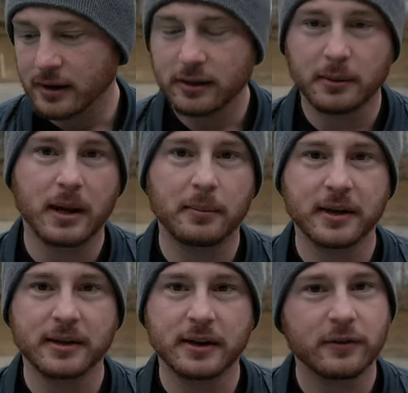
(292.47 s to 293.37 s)
There may
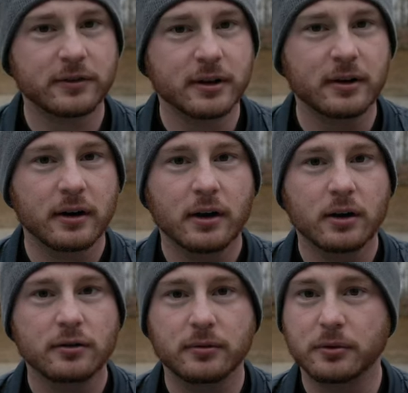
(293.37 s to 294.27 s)
be a difference here,
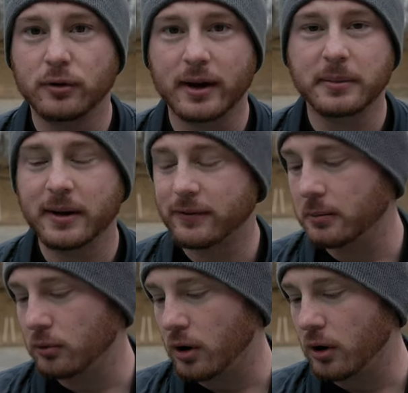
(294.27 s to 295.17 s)
correct me if
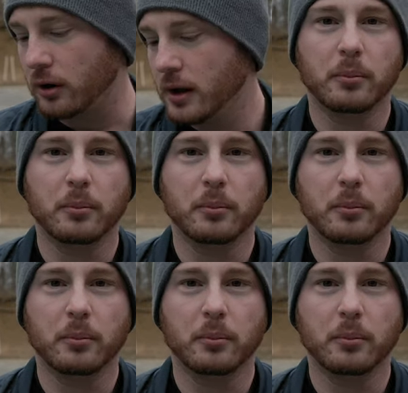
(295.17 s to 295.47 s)
I'm wrong,